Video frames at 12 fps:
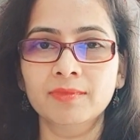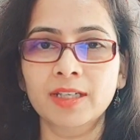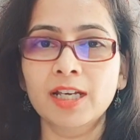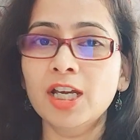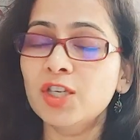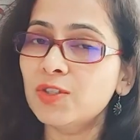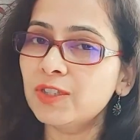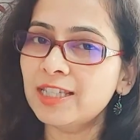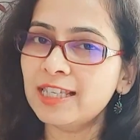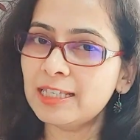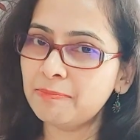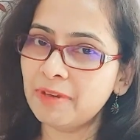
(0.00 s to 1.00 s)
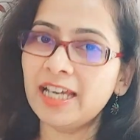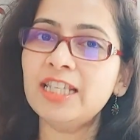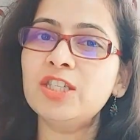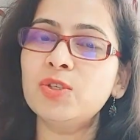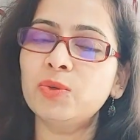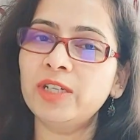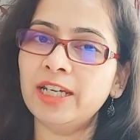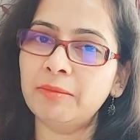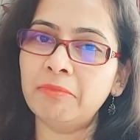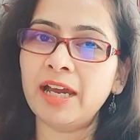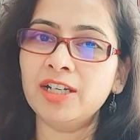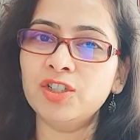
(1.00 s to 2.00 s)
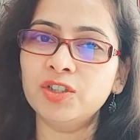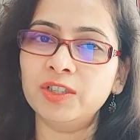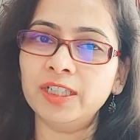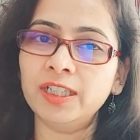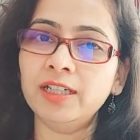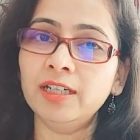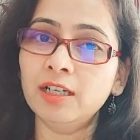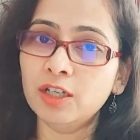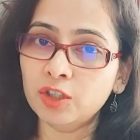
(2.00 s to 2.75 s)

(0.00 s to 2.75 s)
So this is my story and my journey.